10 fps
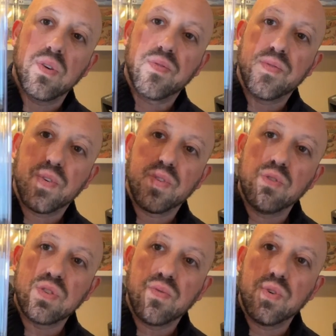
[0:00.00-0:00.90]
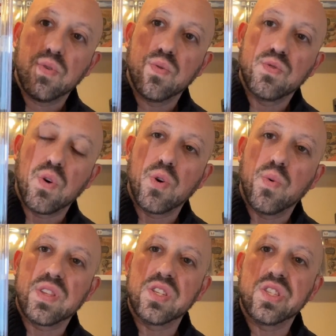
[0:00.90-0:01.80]
For those of you who don't know
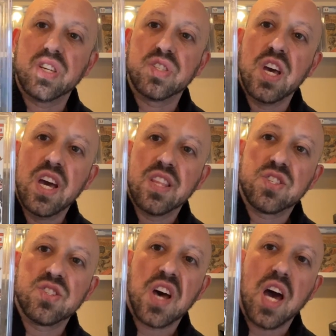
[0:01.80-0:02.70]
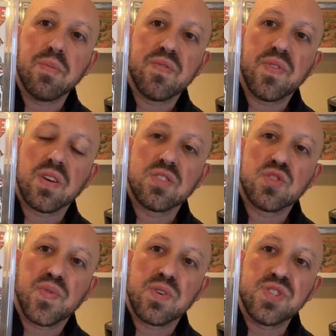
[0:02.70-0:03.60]
what this is Todd
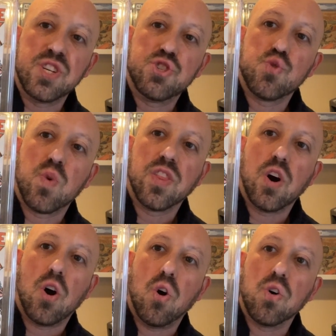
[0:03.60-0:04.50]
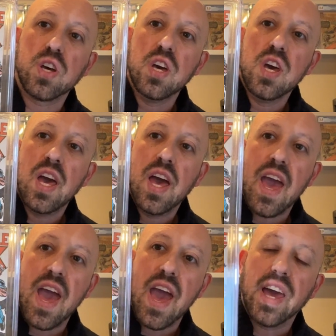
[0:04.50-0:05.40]
McFarlane's first issue on the Hulk.
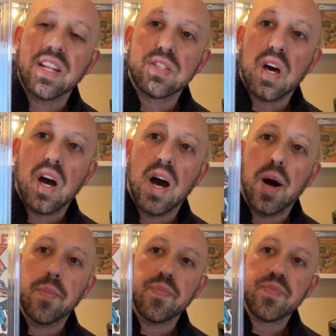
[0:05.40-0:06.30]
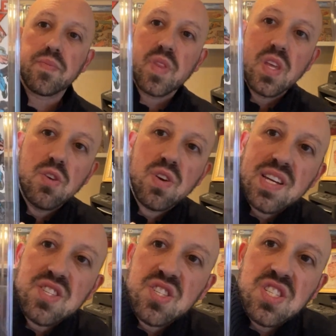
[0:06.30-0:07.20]
And you
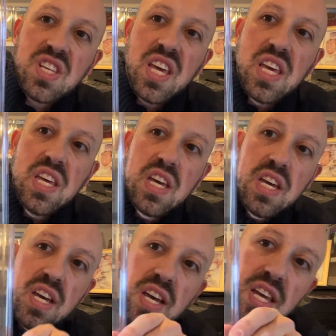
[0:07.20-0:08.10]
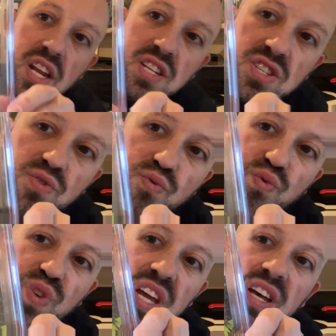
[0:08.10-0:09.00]
could see, it
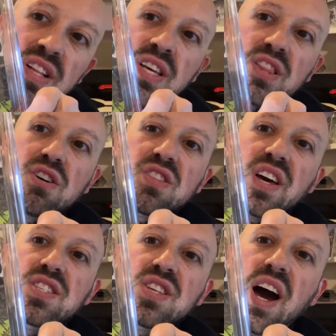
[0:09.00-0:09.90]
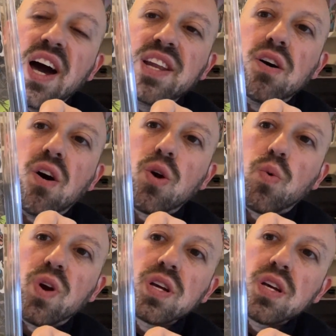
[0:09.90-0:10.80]
doesn't really look like Todd
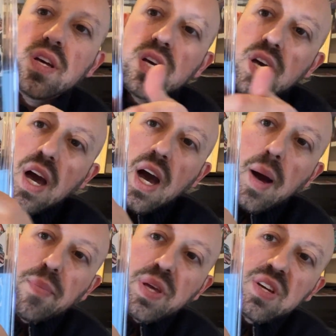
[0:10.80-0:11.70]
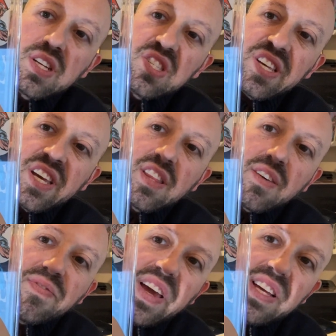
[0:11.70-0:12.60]
artwork, but you could see it in
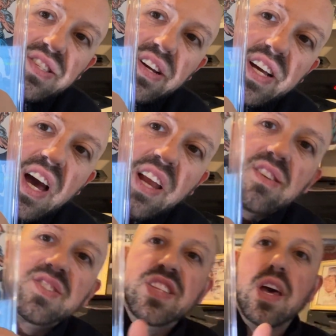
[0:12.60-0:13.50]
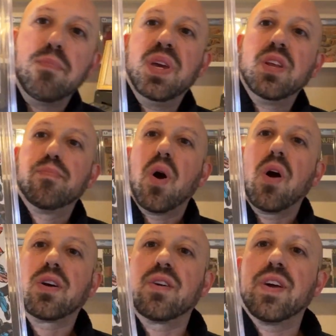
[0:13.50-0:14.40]
the face there. It kind of looks like that Peter
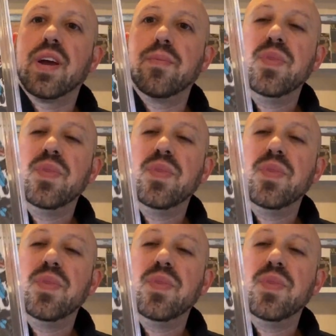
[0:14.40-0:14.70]
Parker, right?